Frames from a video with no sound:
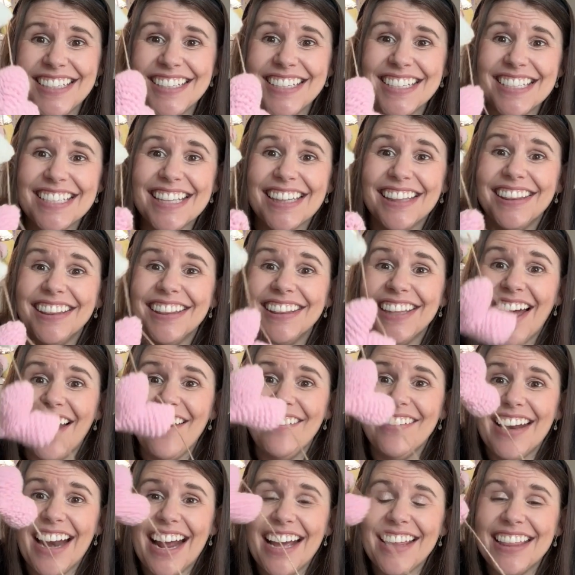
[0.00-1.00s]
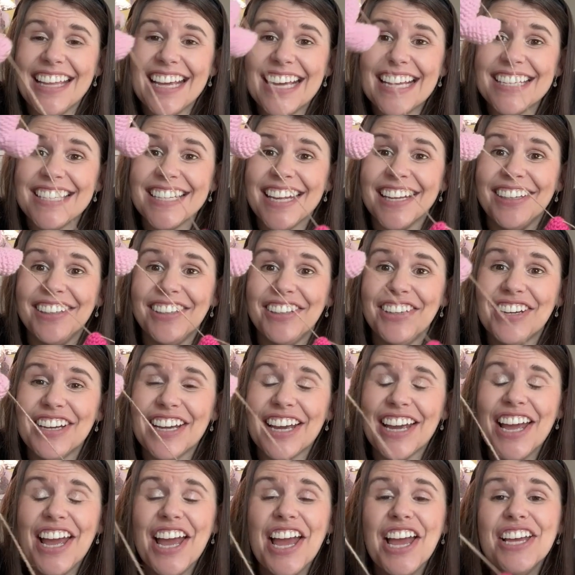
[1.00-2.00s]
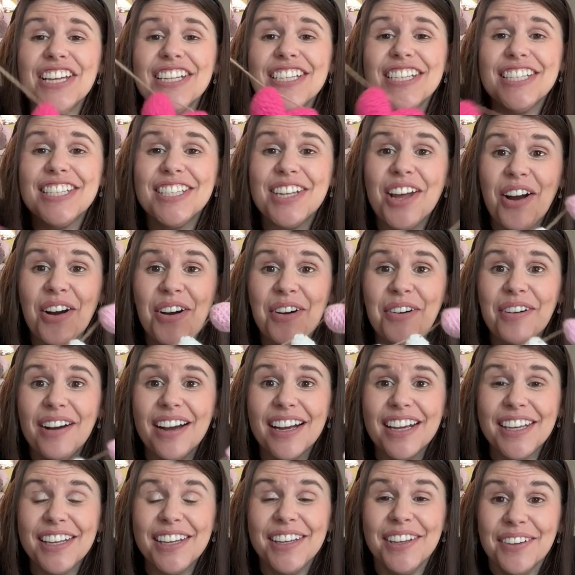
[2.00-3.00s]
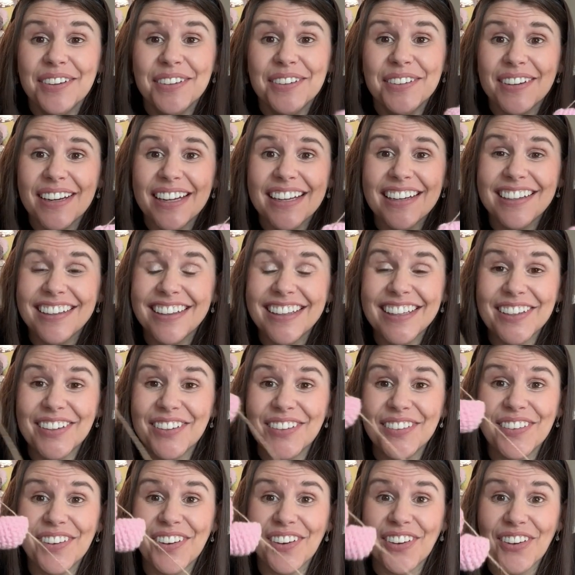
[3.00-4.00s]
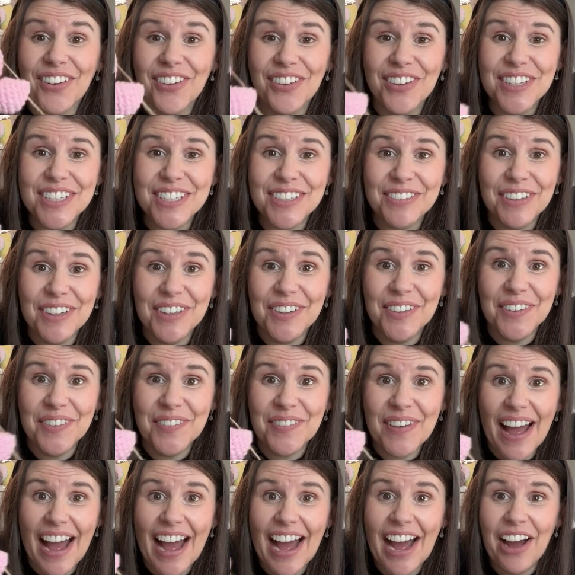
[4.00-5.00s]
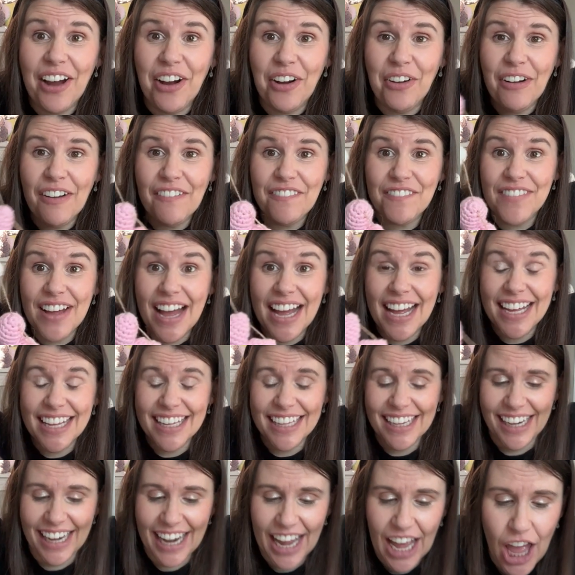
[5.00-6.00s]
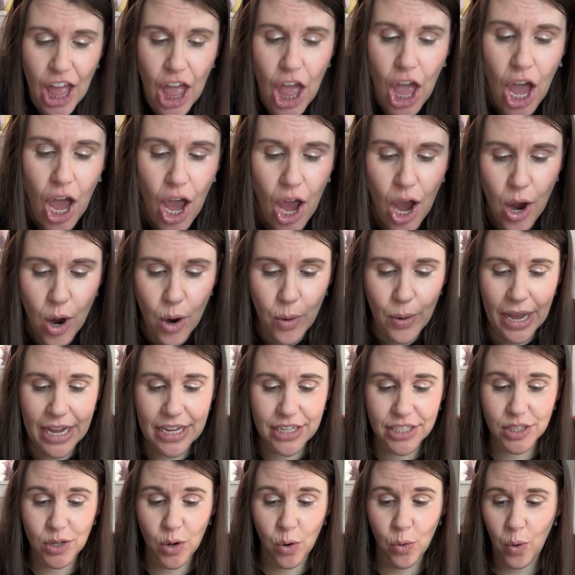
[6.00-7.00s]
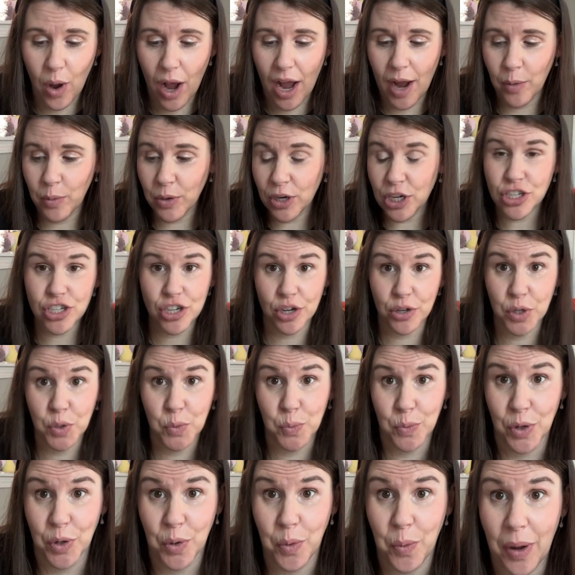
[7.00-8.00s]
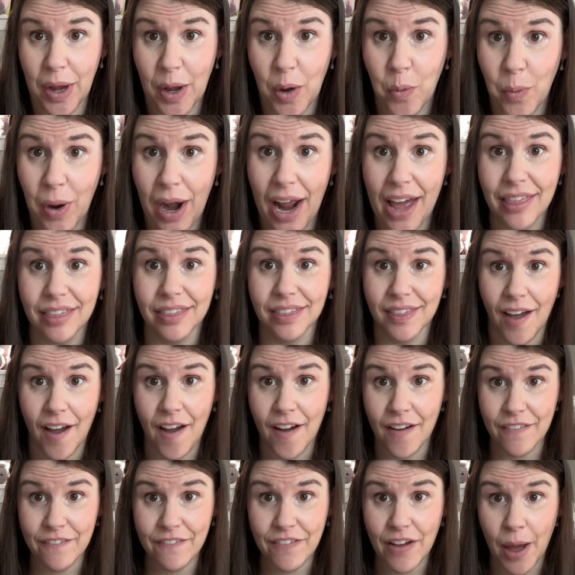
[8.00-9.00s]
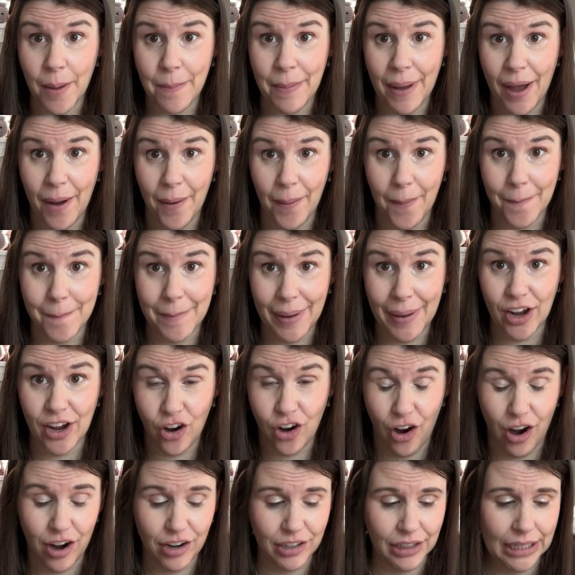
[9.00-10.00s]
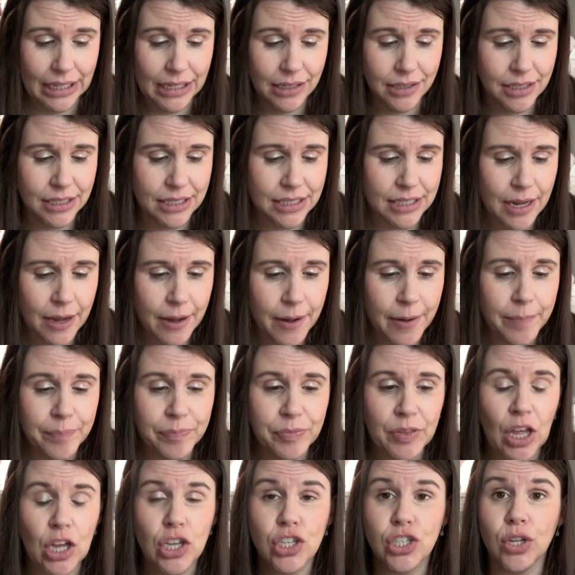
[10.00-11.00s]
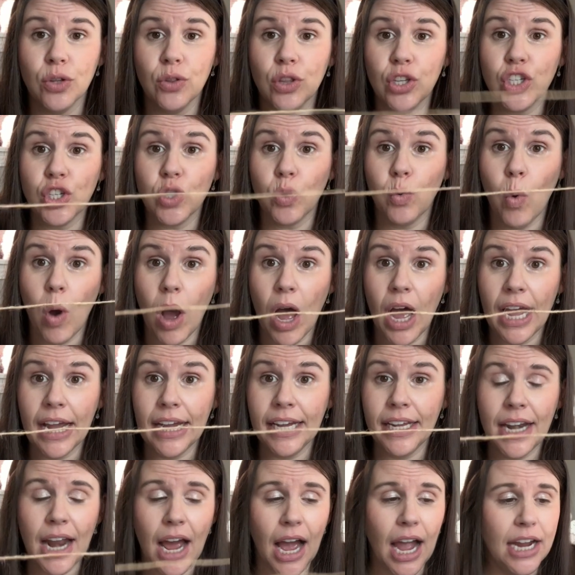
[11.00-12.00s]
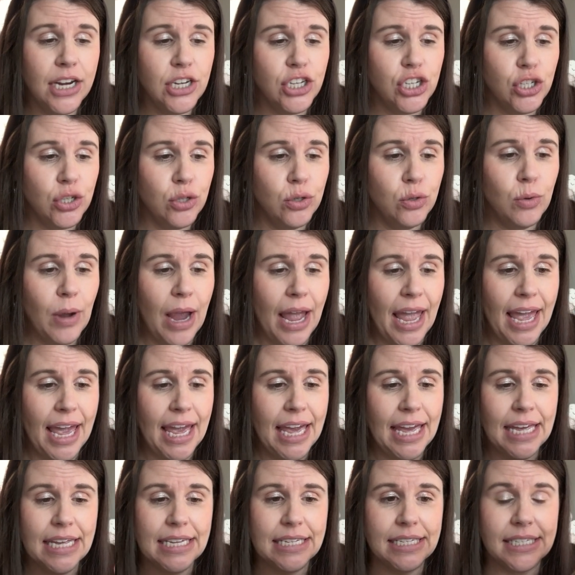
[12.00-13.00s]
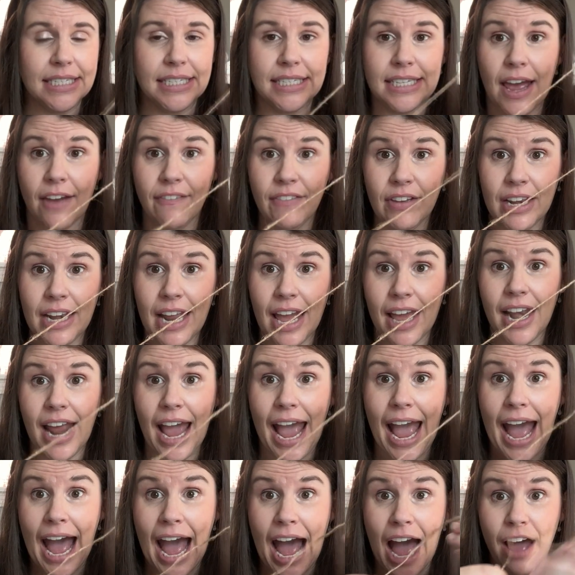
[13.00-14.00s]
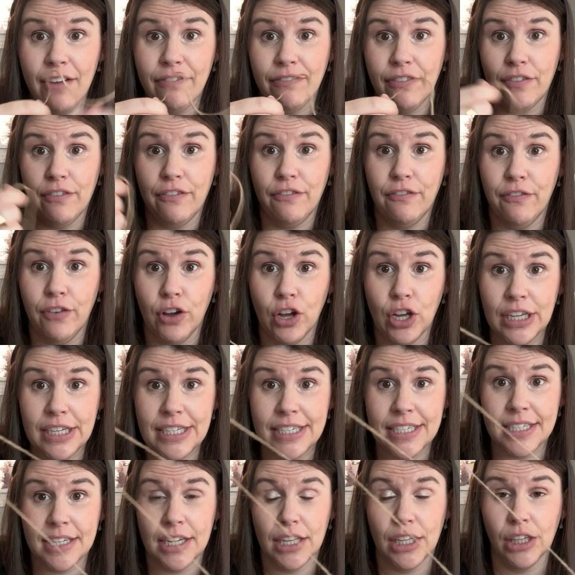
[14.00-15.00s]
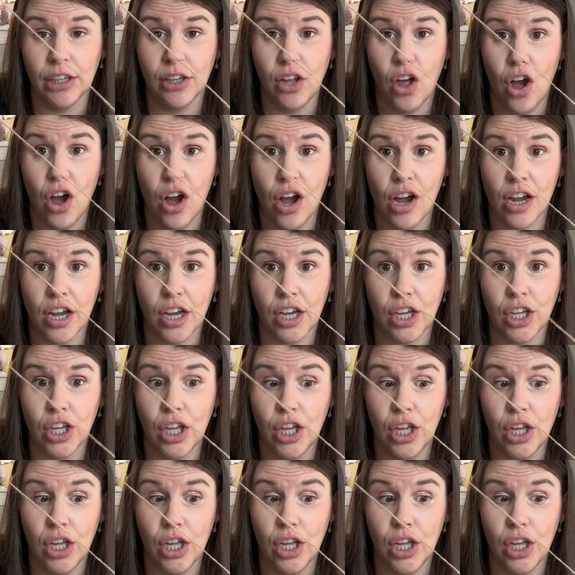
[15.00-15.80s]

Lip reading: just love it. I think it's gonna look so cute in a little girl's room. How fun. Okay, so I wanna show you real quick what I love about my garlands. So the twine, I do a 7.5 foot long